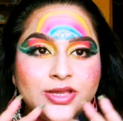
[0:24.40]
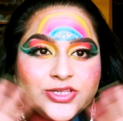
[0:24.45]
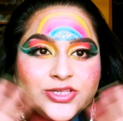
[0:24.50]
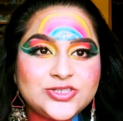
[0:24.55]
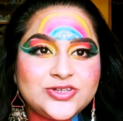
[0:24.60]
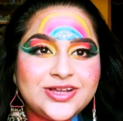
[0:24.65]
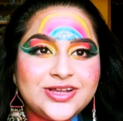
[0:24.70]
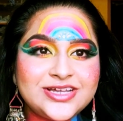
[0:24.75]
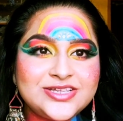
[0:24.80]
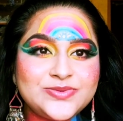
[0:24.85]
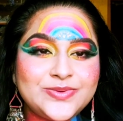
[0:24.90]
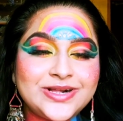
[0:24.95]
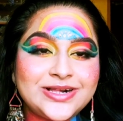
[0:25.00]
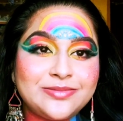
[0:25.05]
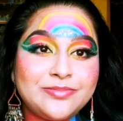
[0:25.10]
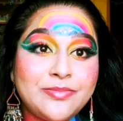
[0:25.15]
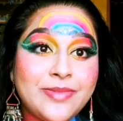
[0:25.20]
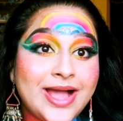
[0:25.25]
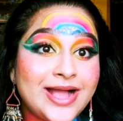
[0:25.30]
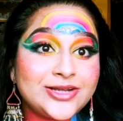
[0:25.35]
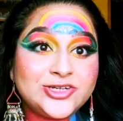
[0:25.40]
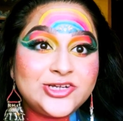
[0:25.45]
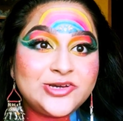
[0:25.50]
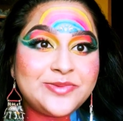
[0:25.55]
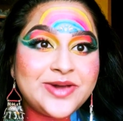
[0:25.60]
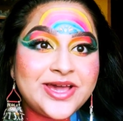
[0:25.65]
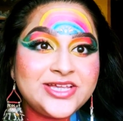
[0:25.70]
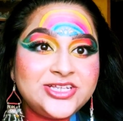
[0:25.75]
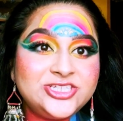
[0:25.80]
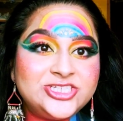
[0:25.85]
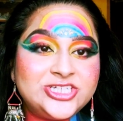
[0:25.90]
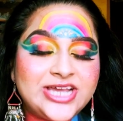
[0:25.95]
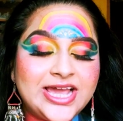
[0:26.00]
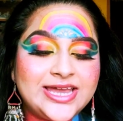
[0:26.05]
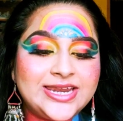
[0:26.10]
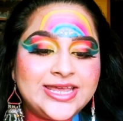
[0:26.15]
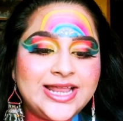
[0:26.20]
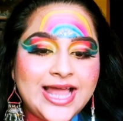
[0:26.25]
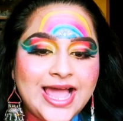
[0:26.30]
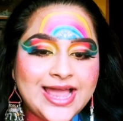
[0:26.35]
So guys, welcome back to my
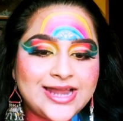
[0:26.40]
channel,